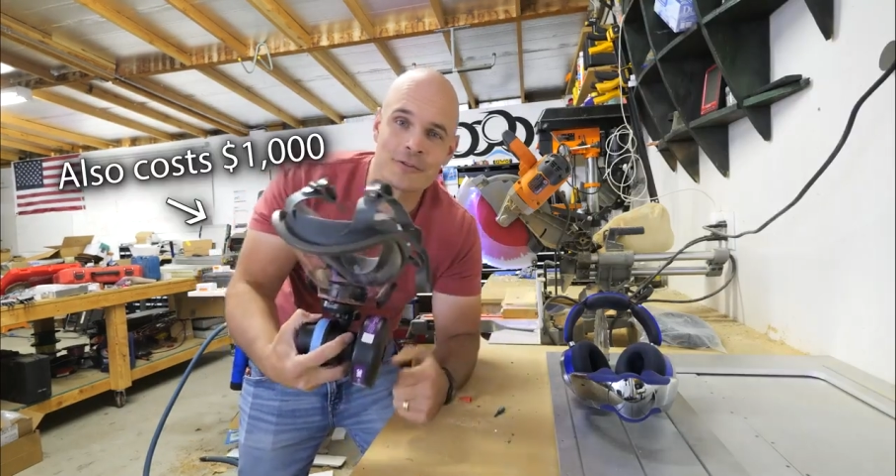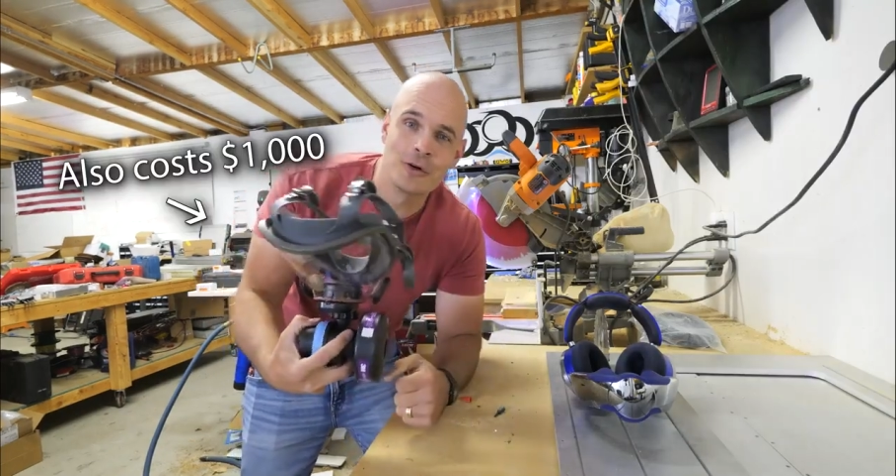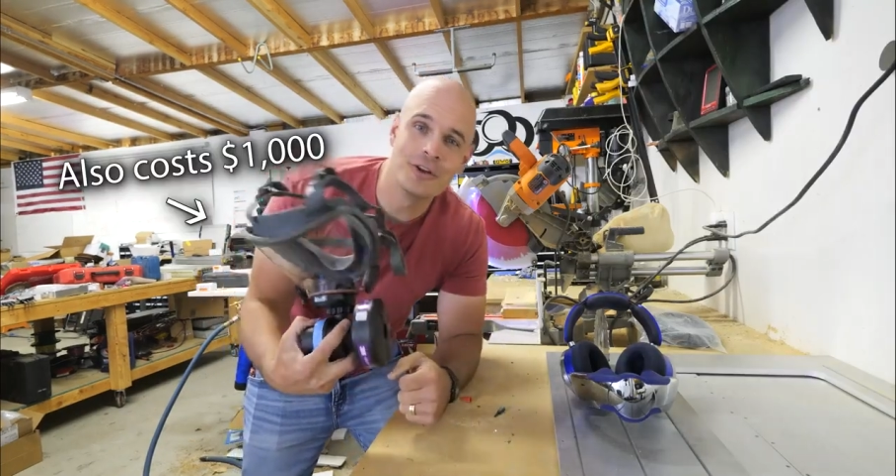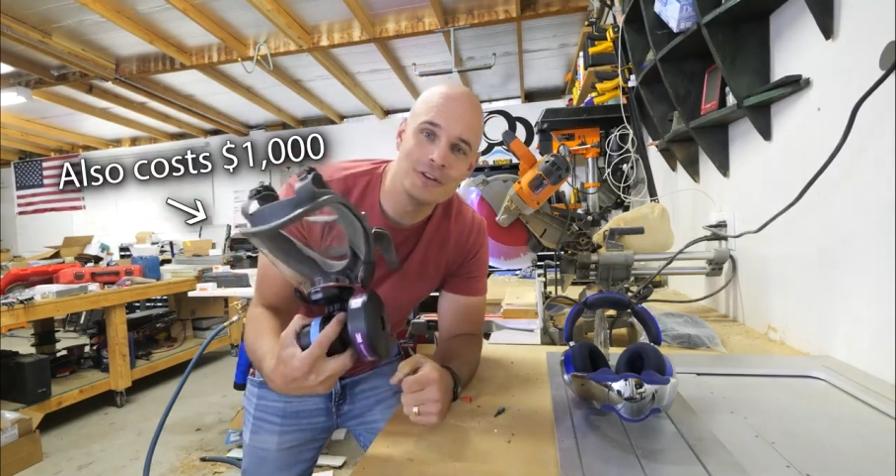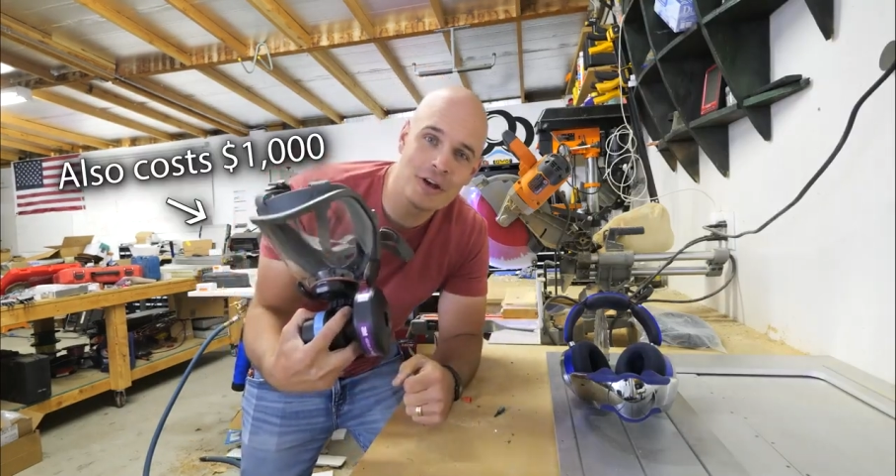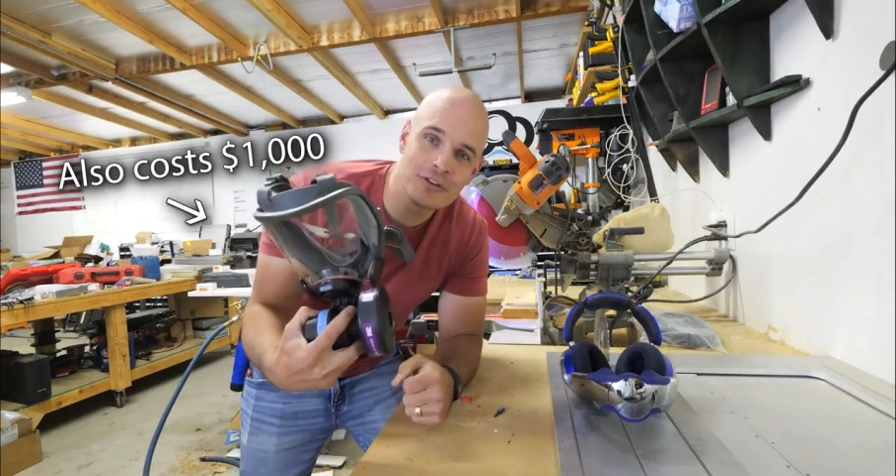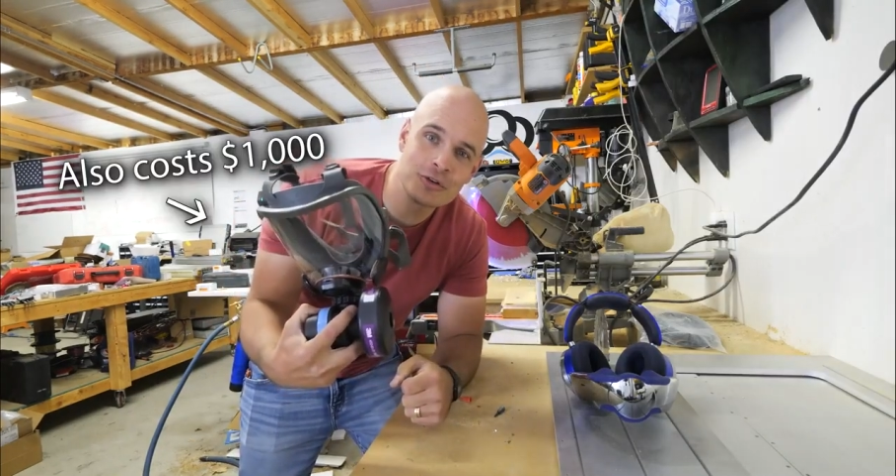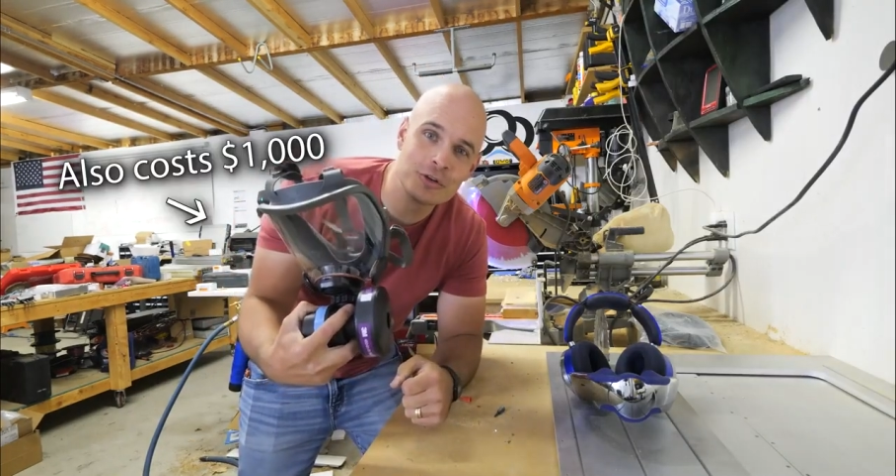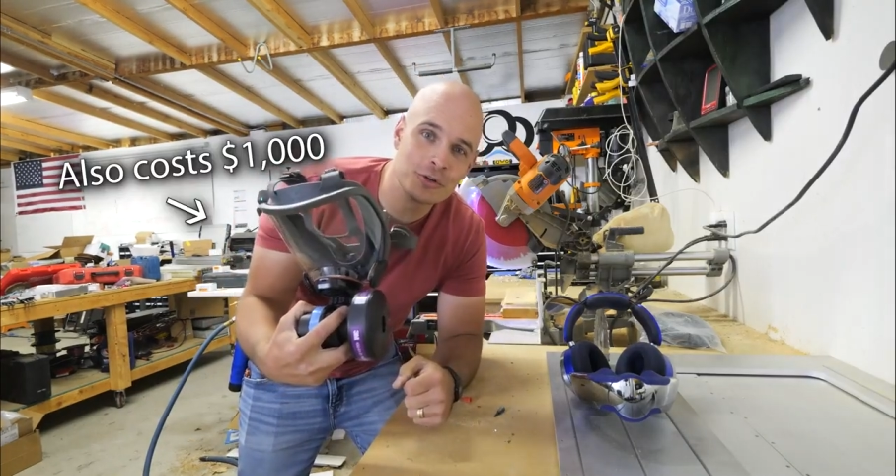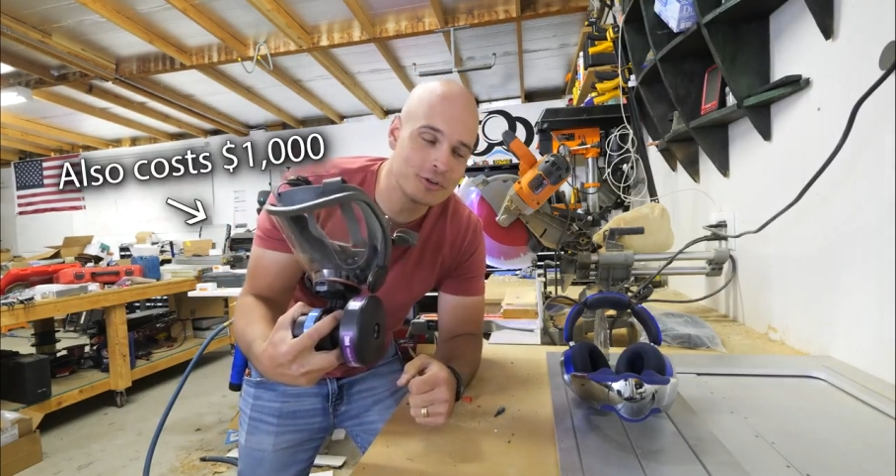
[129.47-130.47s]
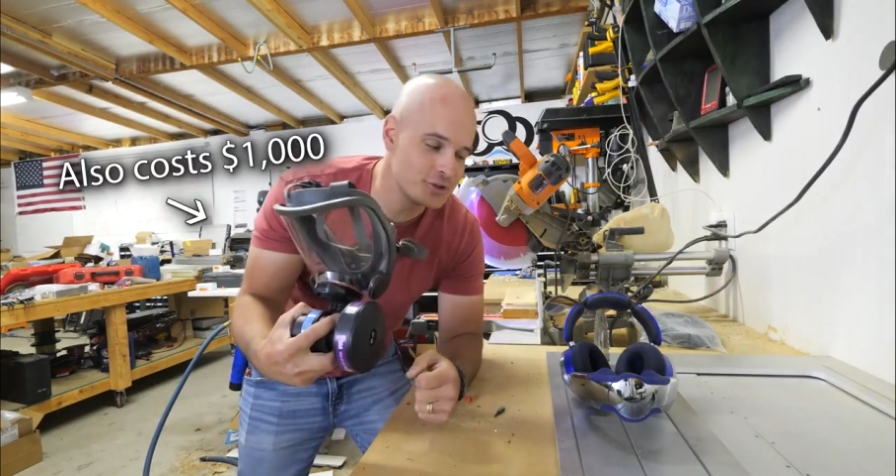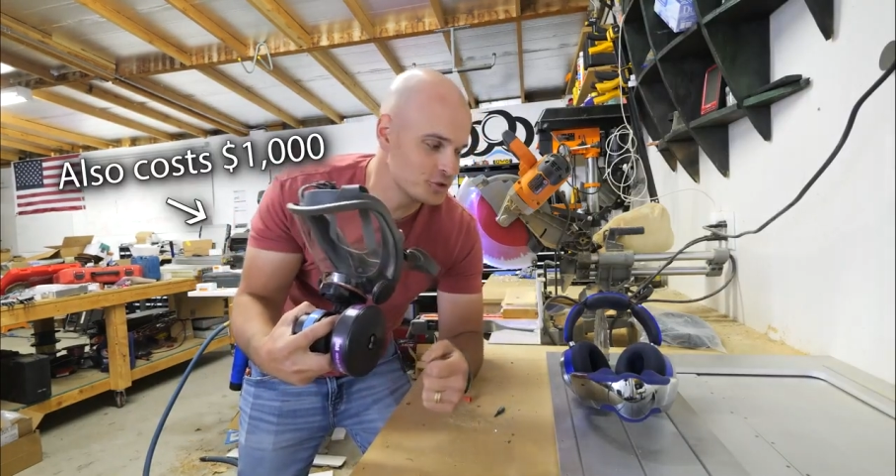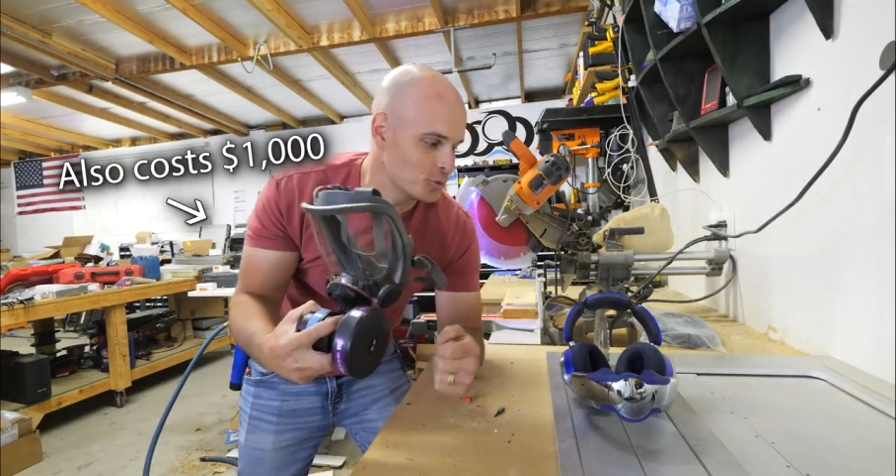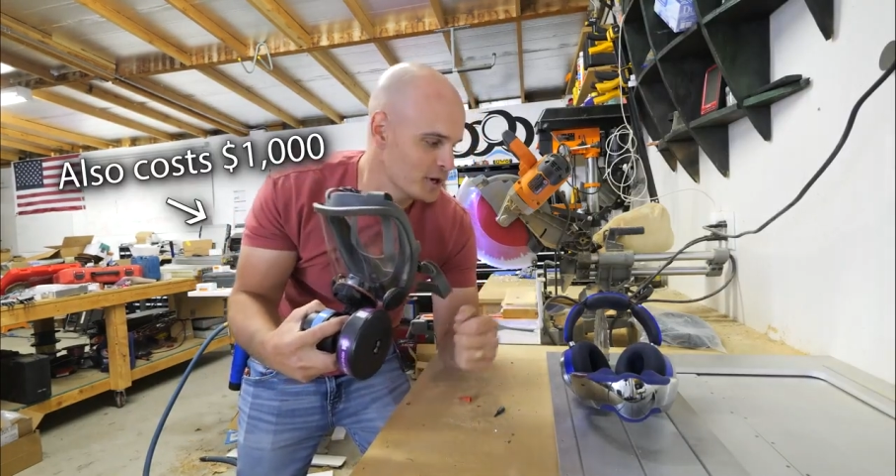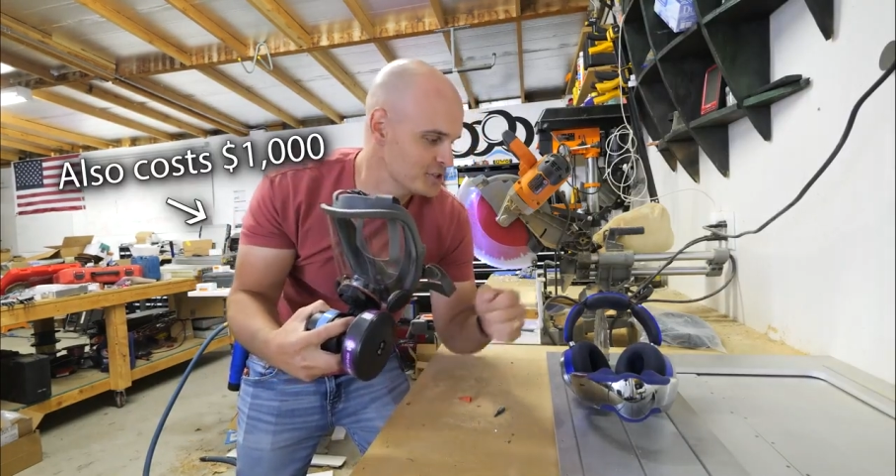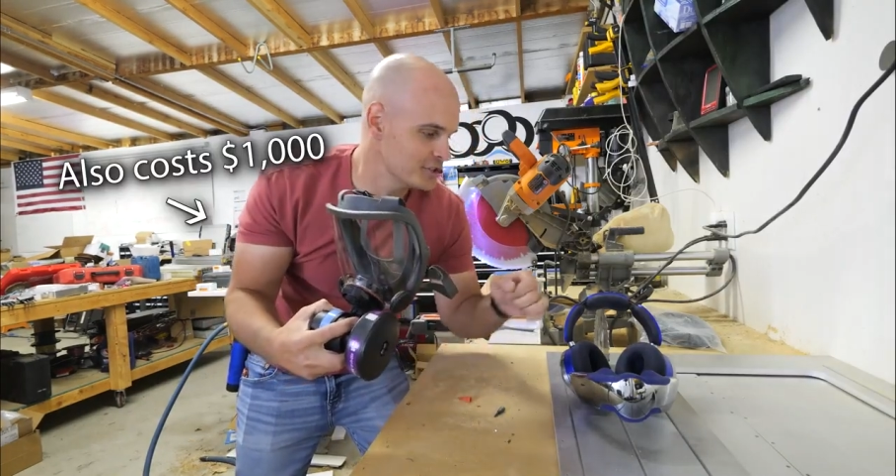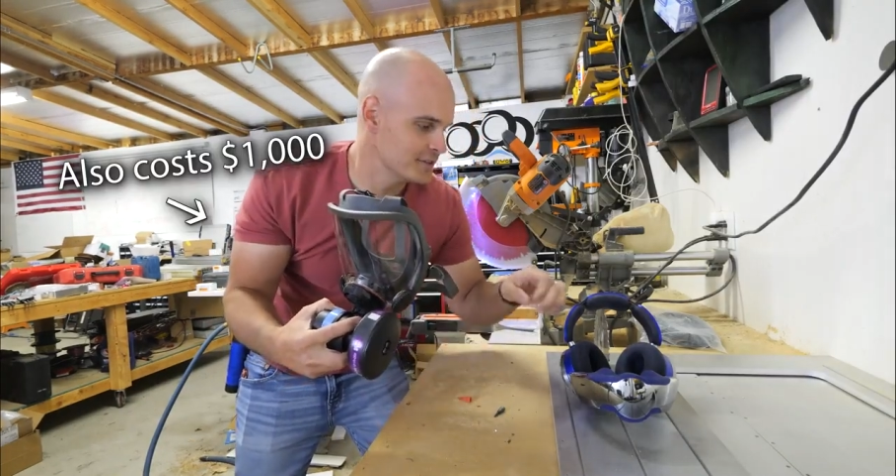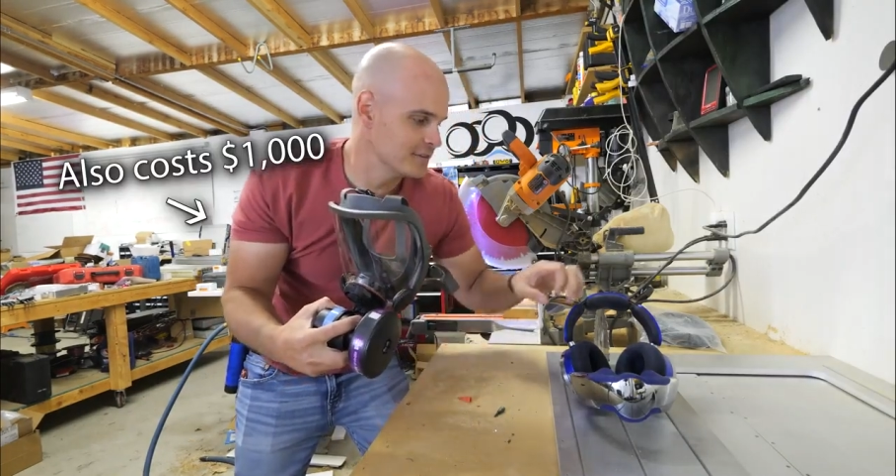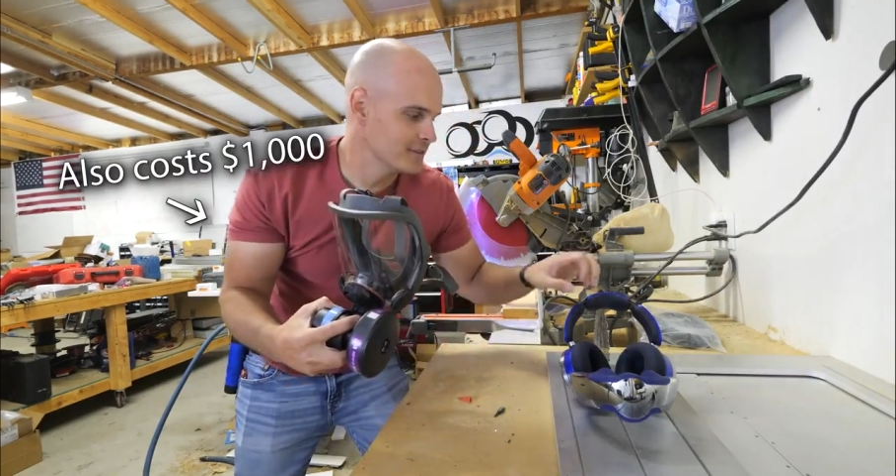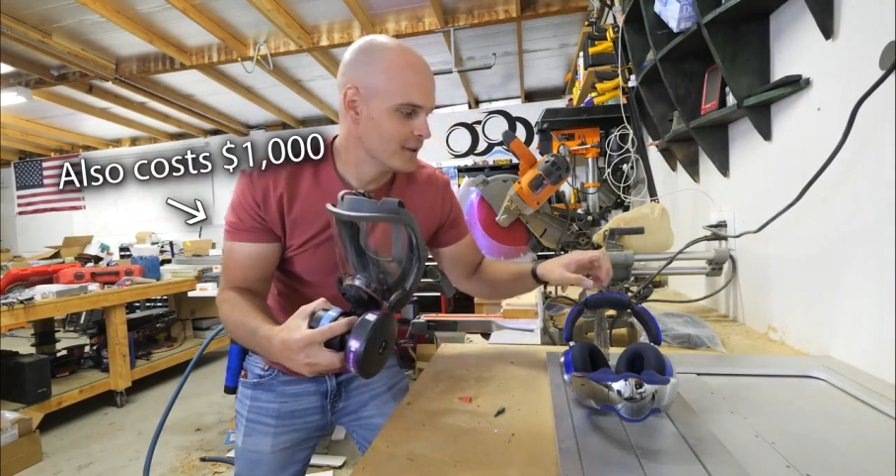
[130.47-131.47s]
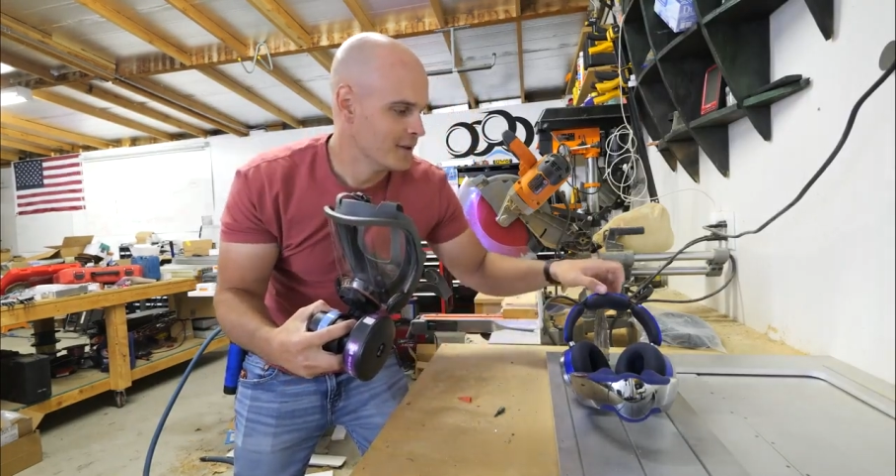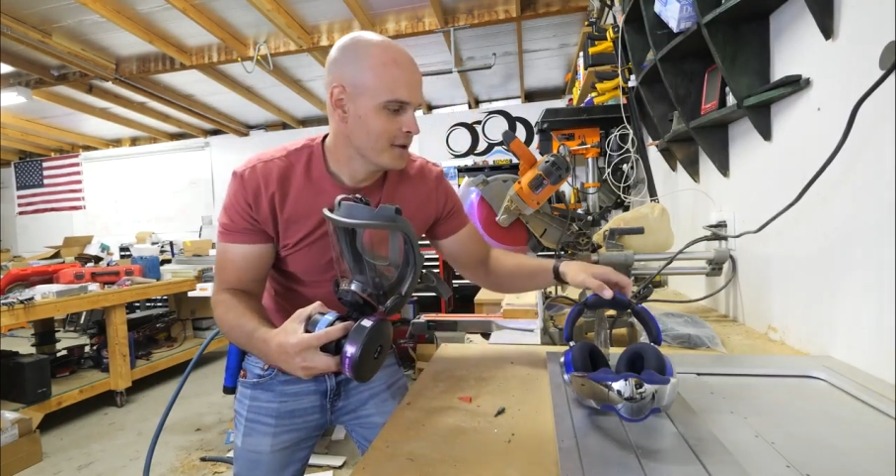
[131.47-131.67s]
for industrial situations,